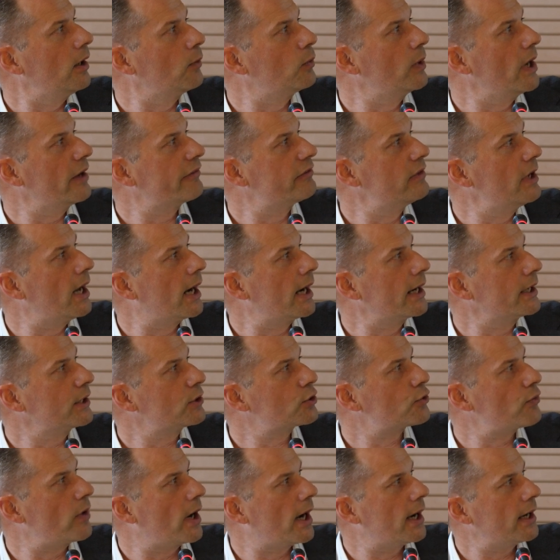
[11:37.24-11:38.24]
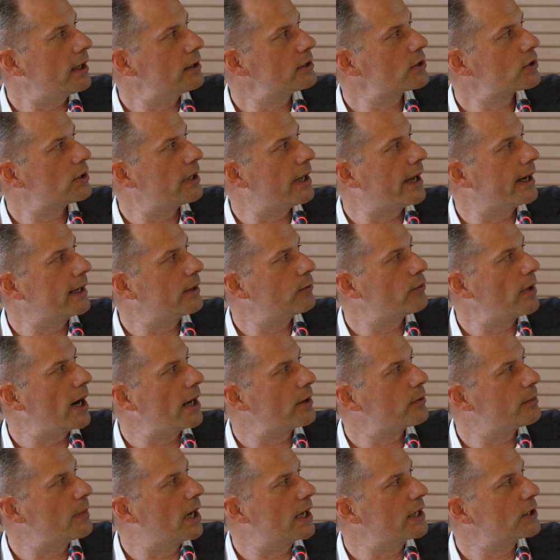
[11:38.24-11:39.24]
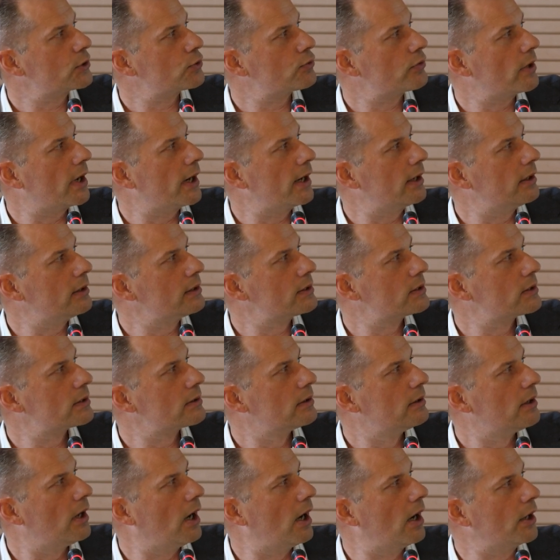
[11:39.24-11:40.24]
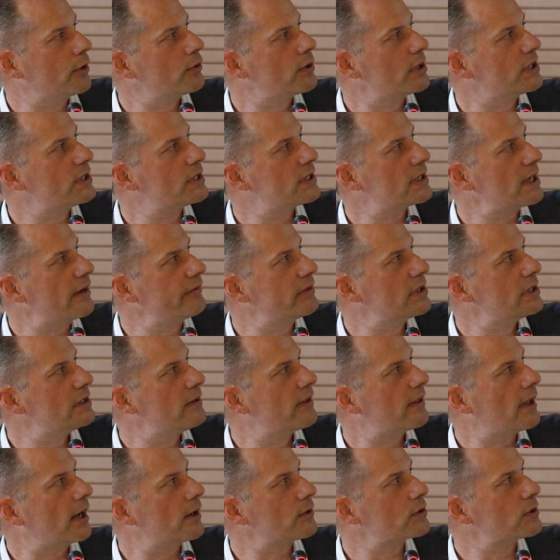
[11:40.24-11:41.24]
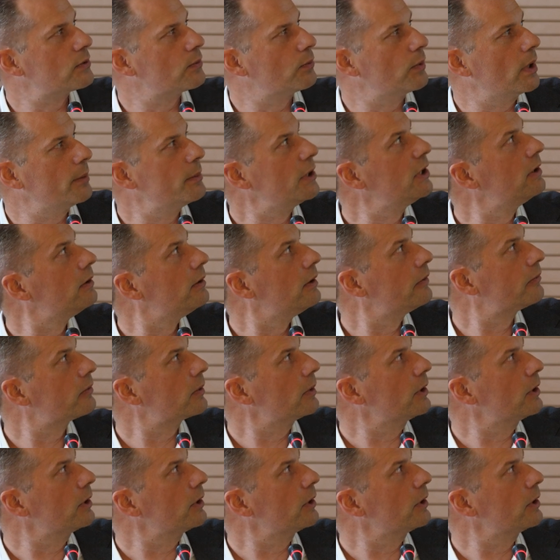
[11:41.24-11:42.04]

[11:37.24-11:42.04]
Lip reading: we have 9 trials, 9 randomized trials, 170,000 women. If